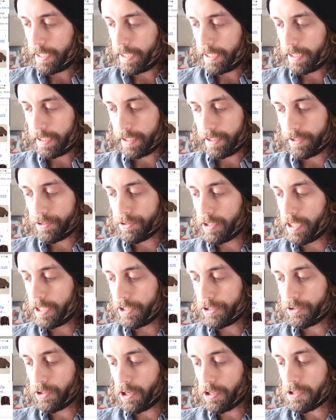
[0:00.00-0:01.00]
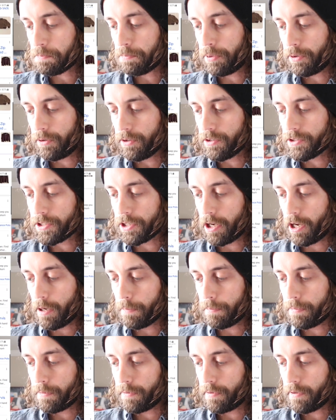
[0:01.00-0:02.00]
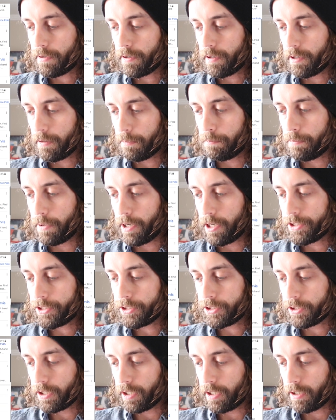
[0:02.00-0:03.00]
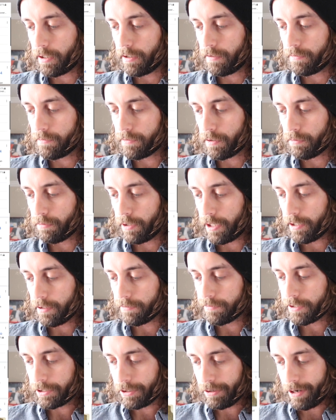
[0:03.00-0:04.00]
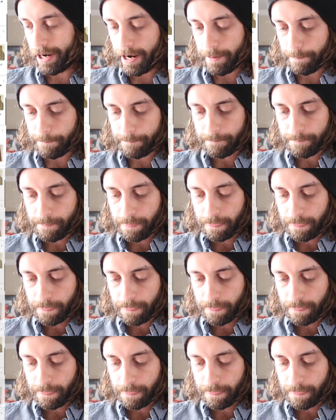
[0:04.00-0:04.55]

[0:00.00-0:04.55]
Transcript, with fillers: and it just pulls up a bunch of irrelevant crap.